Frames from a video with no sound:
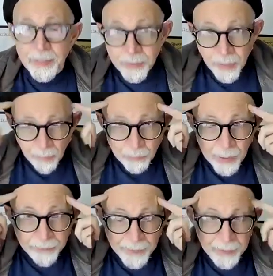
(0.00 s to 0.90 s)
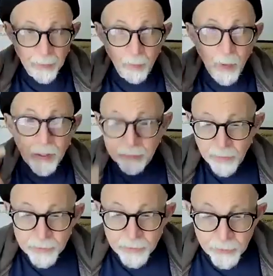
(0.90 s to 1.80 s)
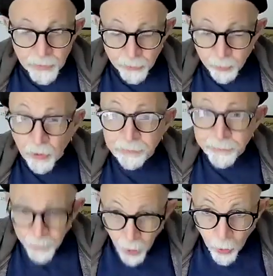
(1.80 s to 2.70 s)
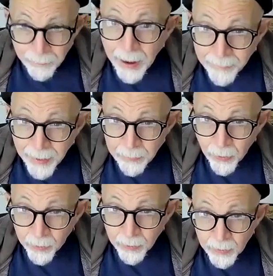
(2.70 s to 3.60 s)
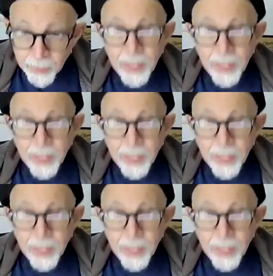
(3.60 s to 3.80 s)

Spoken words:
I'm trying to think. Well, does Wolf know about my book?